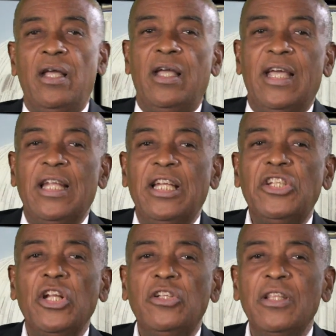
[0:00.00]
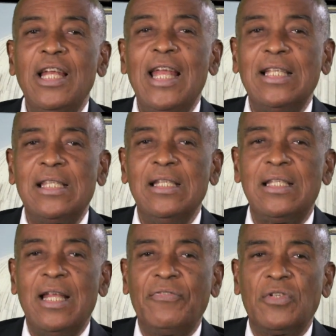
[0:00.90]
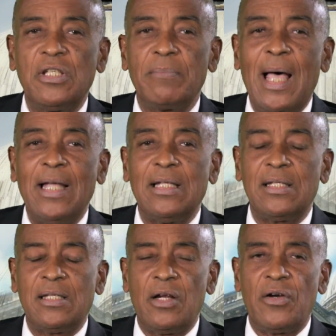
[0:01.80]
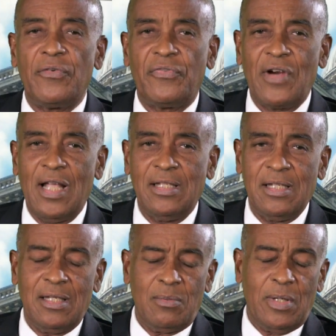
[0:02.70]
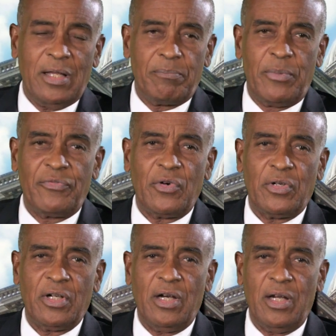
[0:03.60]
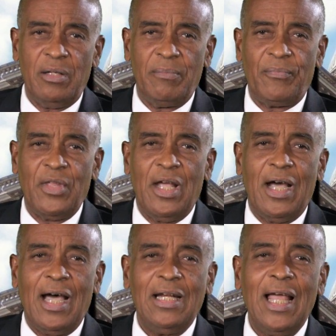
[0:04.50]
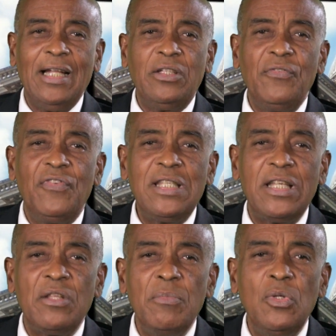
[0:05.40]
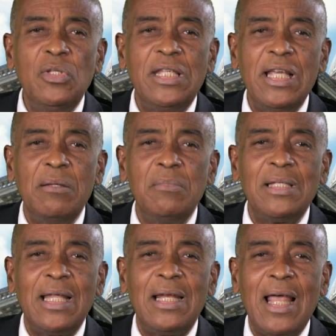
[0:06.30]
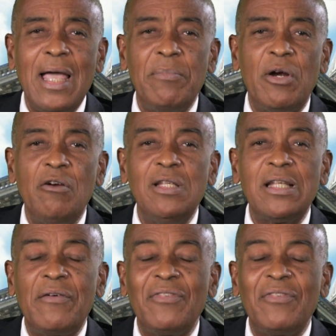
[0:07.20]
In addition to the lessons left us by Sir Francis, that's what I prefer to call him, I'd like to visit the museums and libraries of